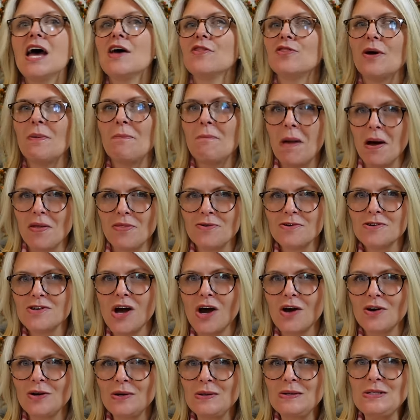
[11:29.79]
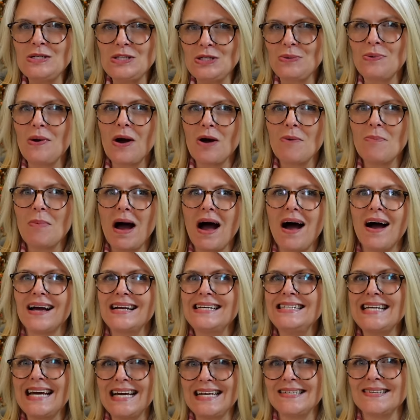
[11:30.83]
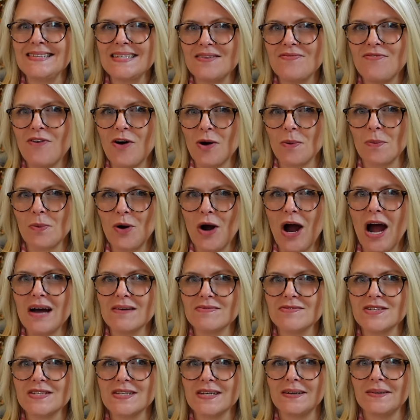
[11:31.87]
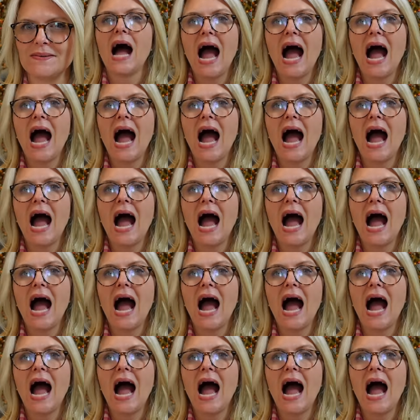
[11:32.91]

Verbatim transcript: the mother-daughter duo behind Daisy Farm Crafts.